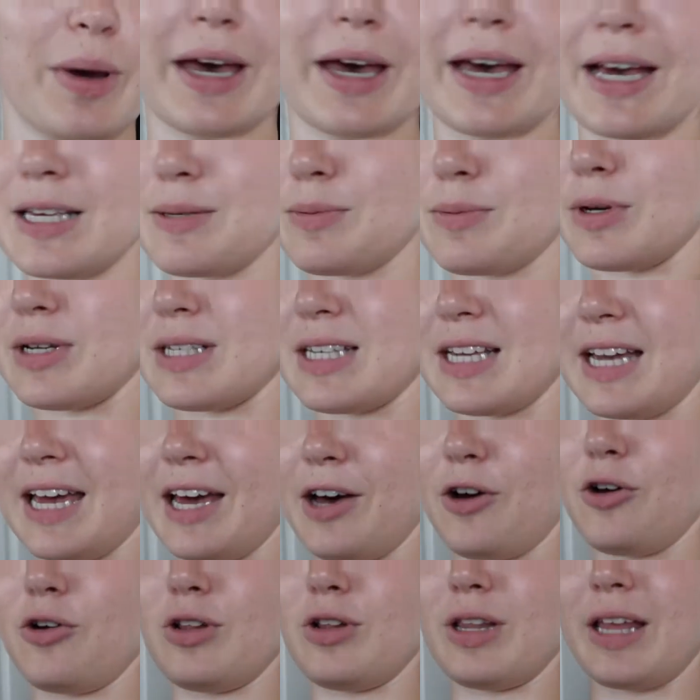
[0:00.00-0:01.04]
works, because I
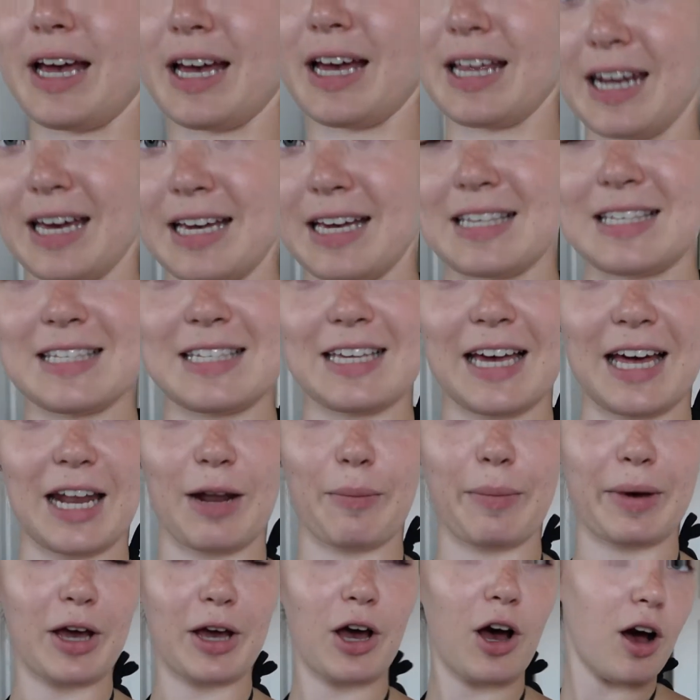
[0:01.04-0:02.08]
get all like a nice tan
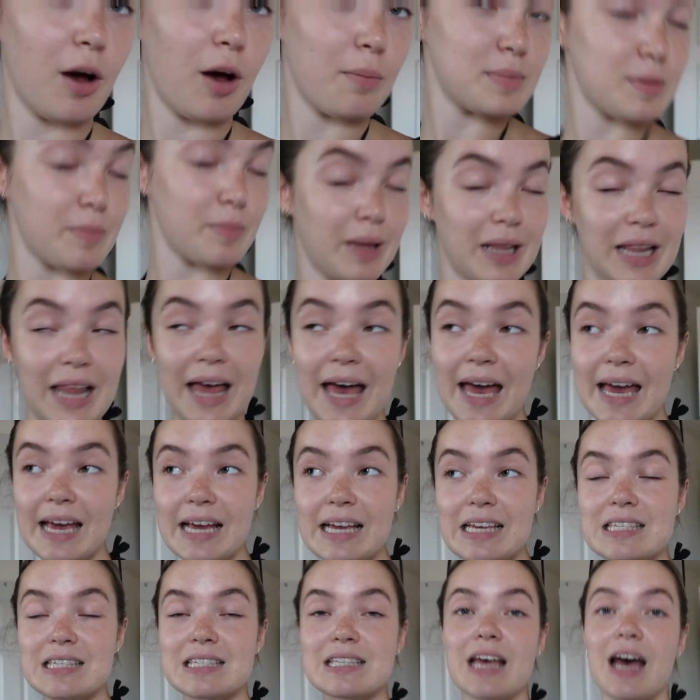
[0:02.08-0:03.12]
on my arms and my
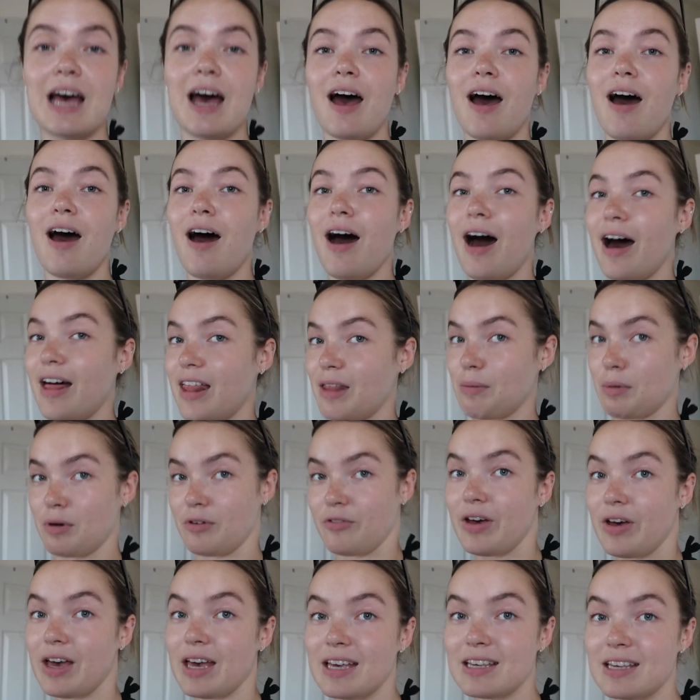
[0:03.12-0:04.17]
legs. And then
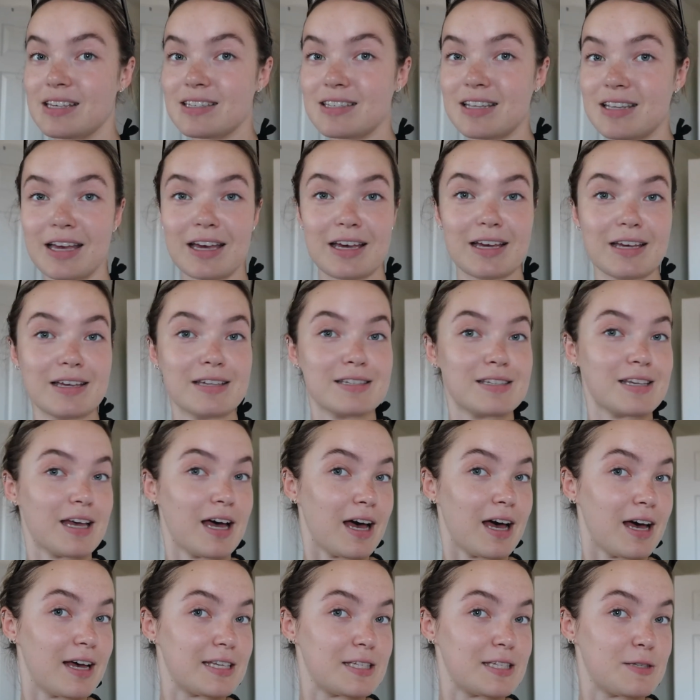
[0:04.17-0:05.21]
my face stays
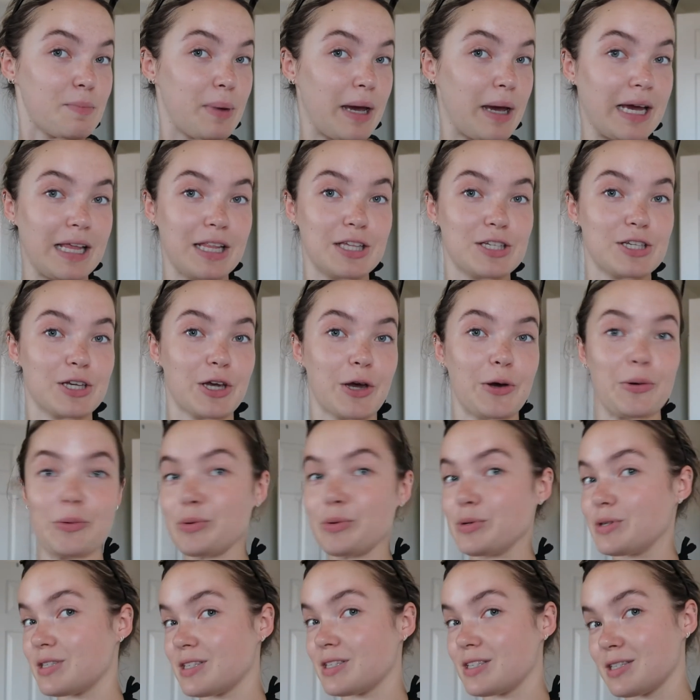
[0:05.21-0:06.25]
as pale as a
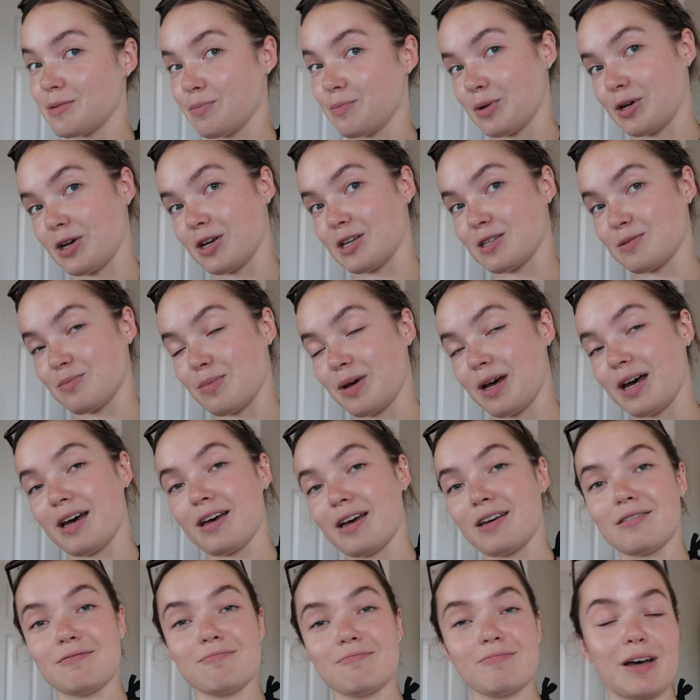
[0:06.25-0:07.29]
ghost, because
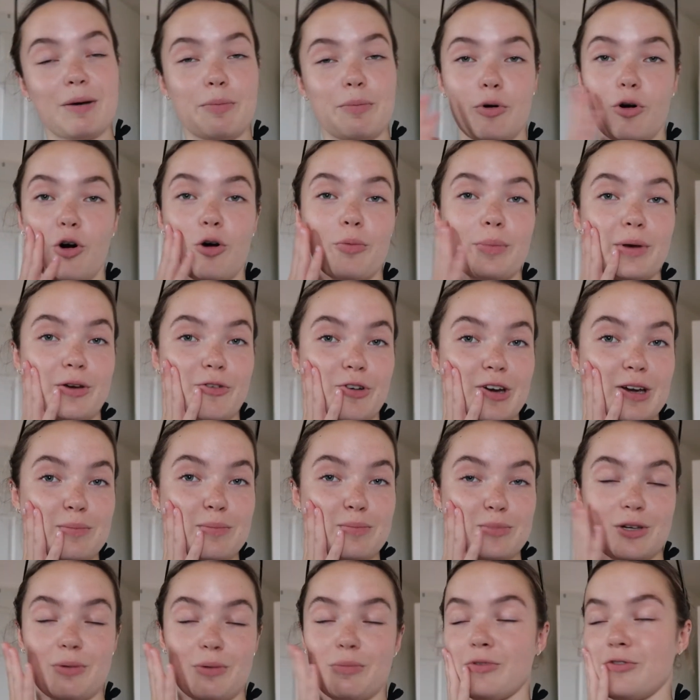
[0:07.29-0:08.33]
I put all my
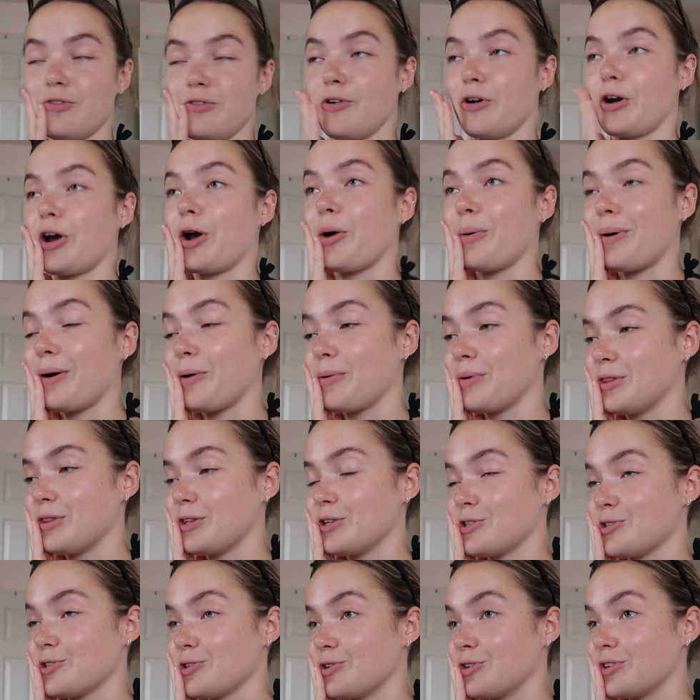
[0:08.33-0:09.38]
creams on before I go out in
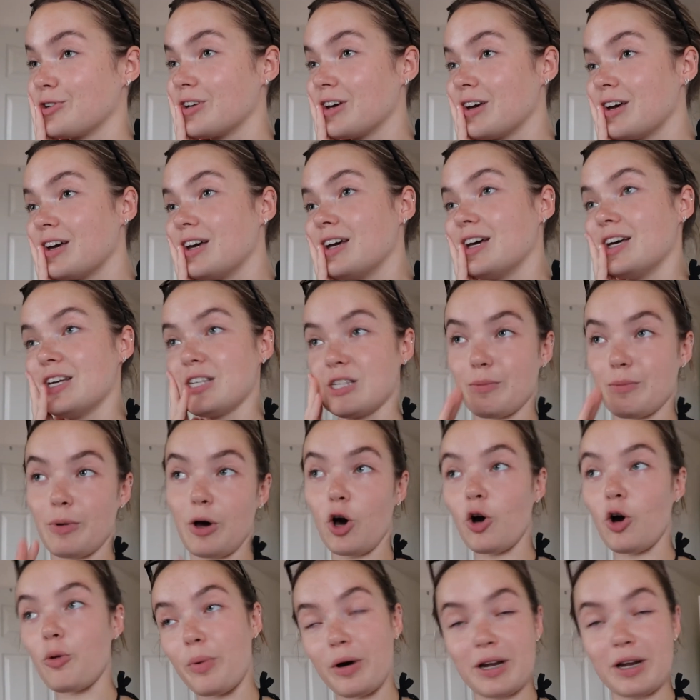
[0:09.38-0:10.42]
the sun. So my
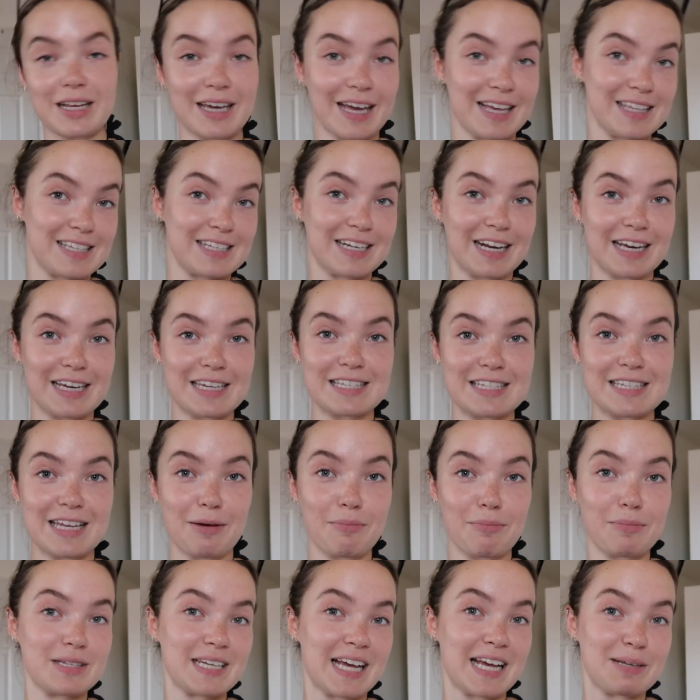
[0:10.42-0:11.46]
whole body gets a nice
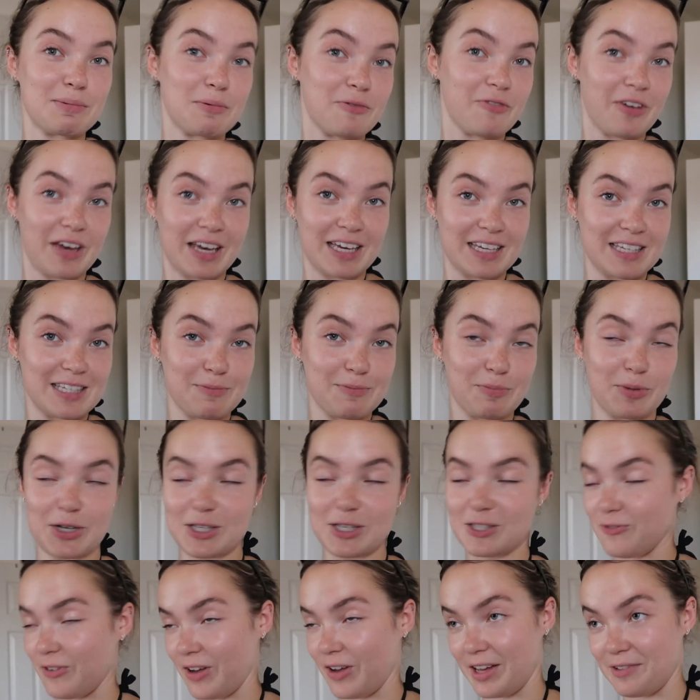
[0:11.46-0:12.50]
tan besides my face, but
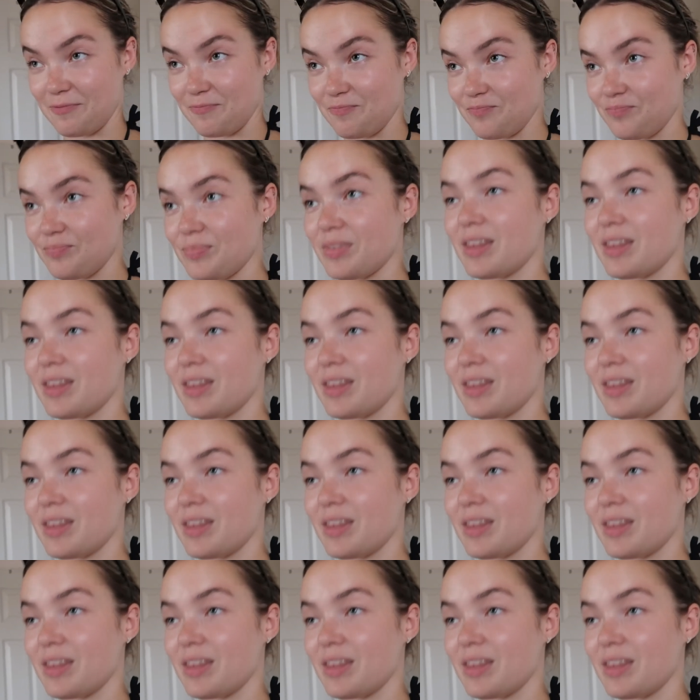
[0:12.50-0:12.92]
it's fine.